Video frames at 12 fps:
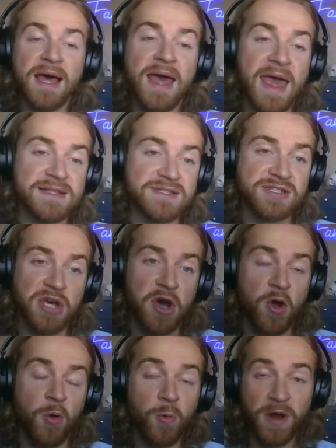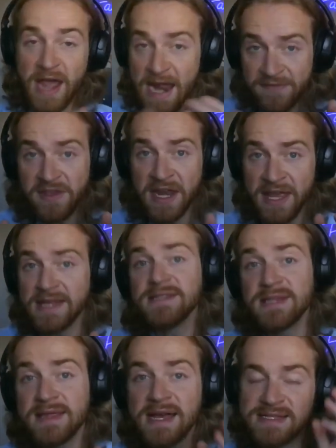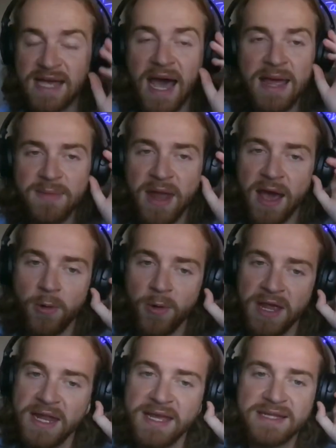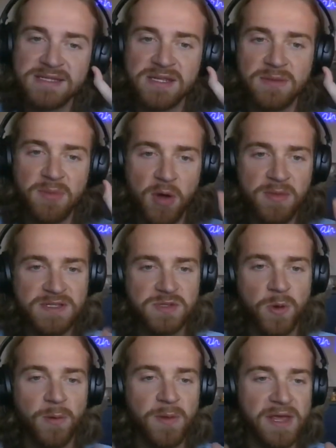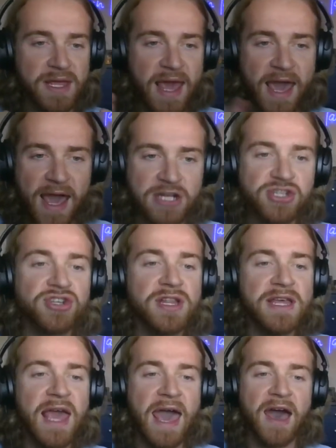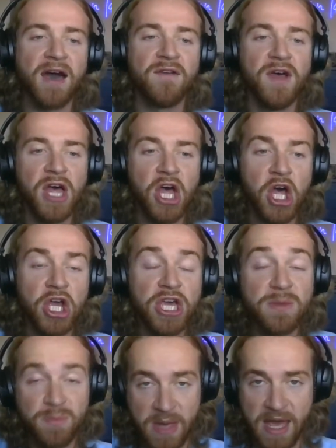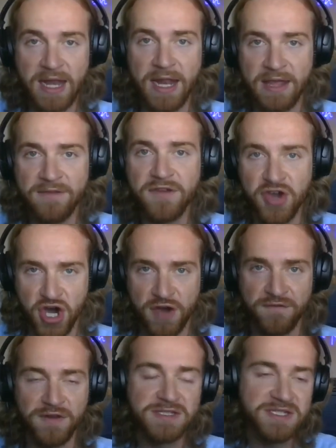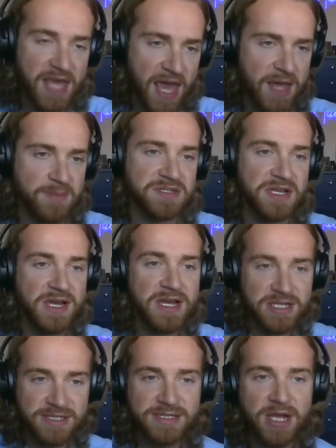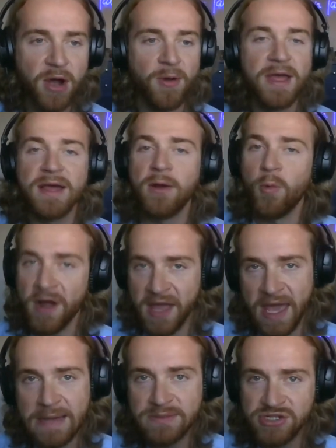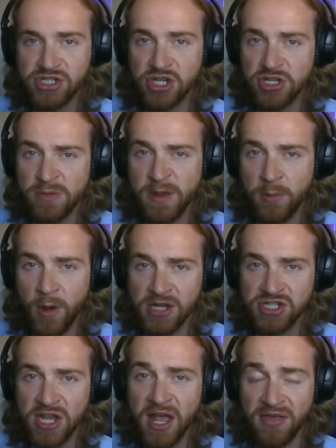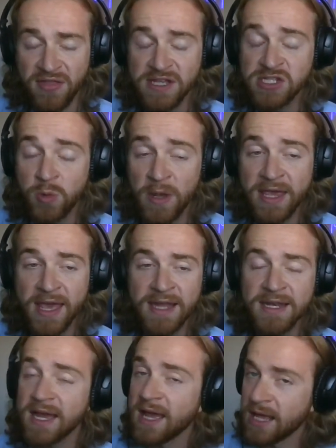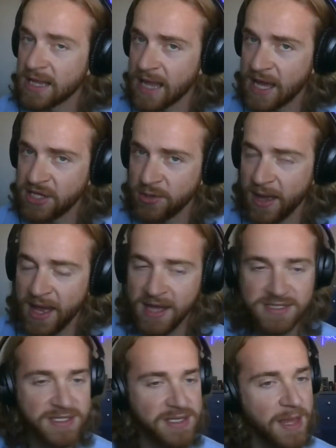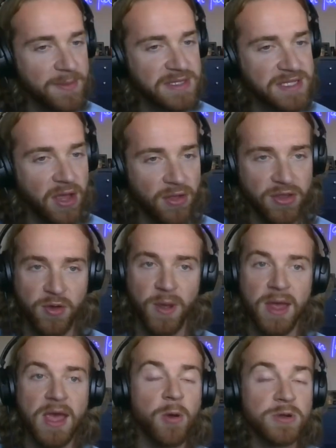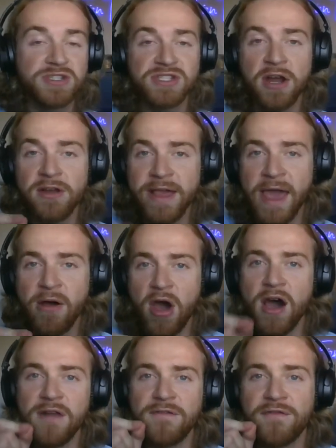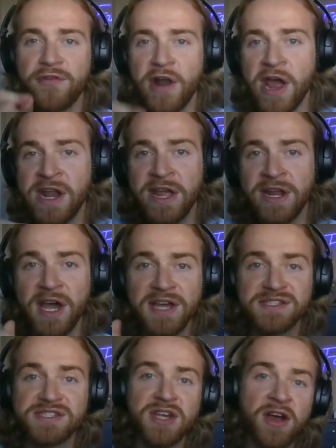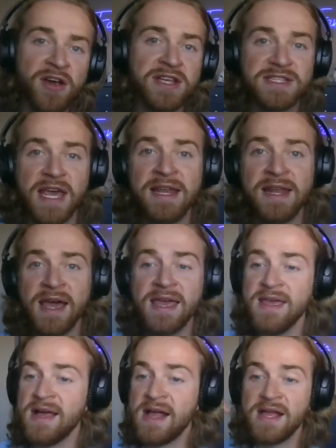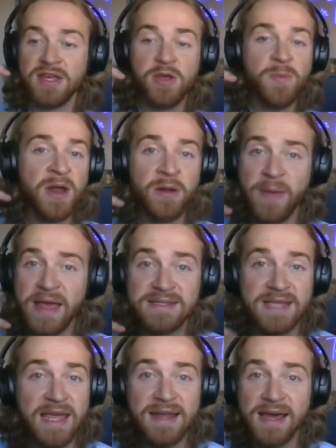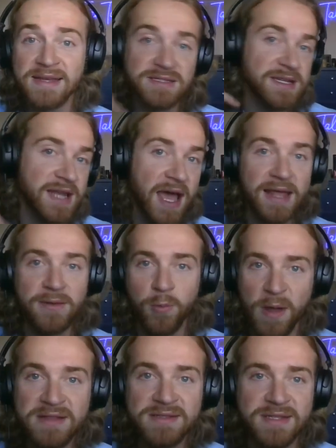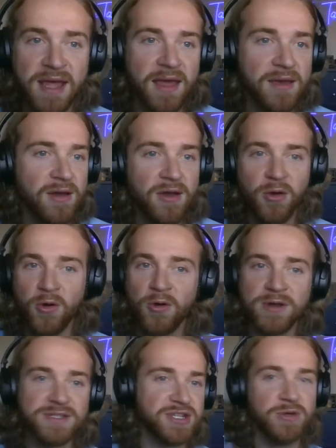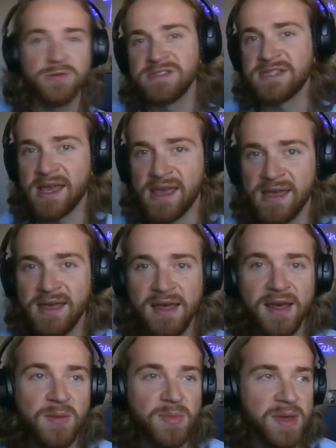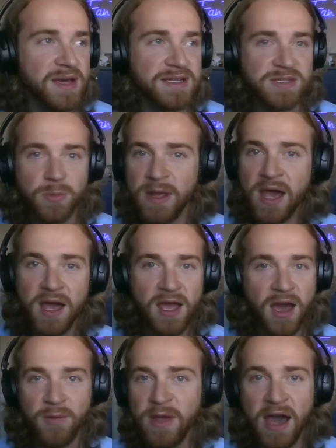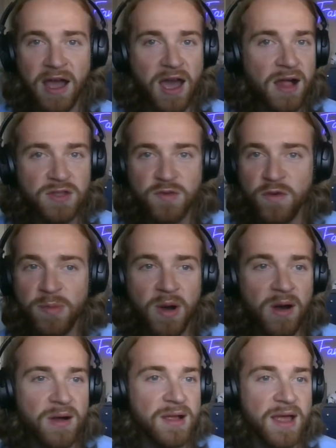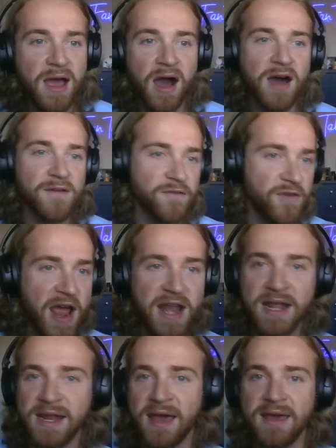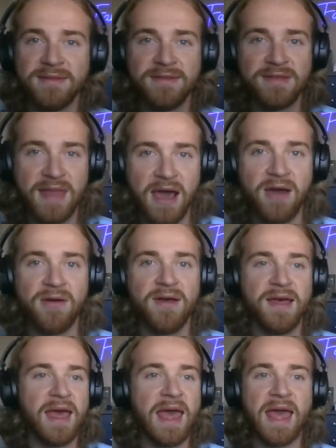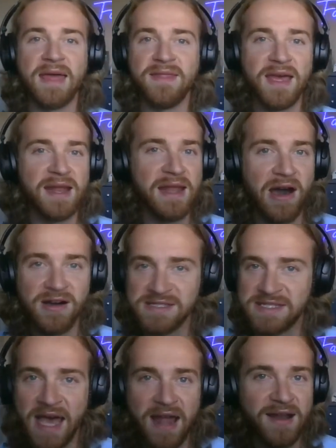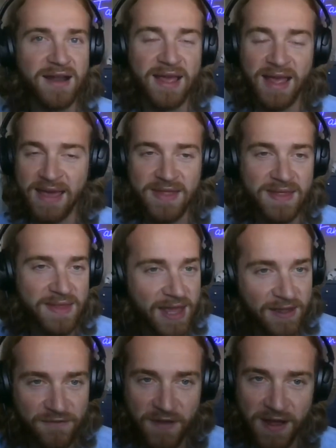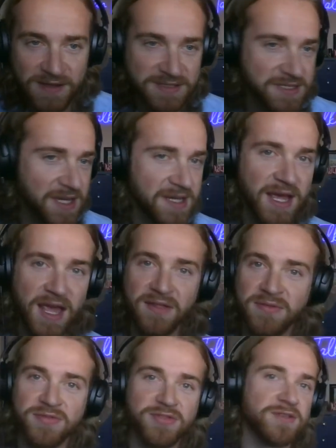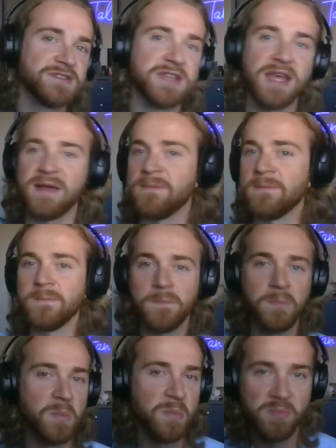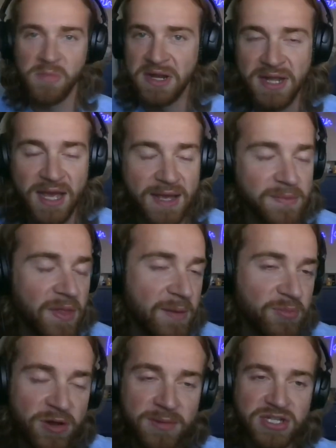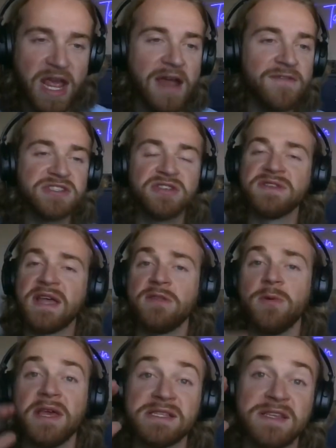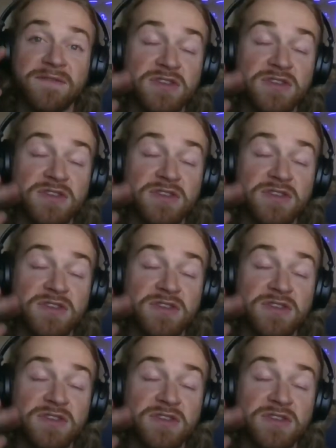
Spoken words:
And so we're kind of getting into that time now. We're getting into the moments where we can actually have competitive conference games. So what games should you be watching this weekend? Glad you asked. Let me tell you. We're starting out on Friday night. Sorry, date night. You better make date night tonight, Wednesday or Tuesday, because we got college football on Friday night now. And then on Saturday, and then NFL Sunday, Thursday, Monday, pretty much every single day of the week except for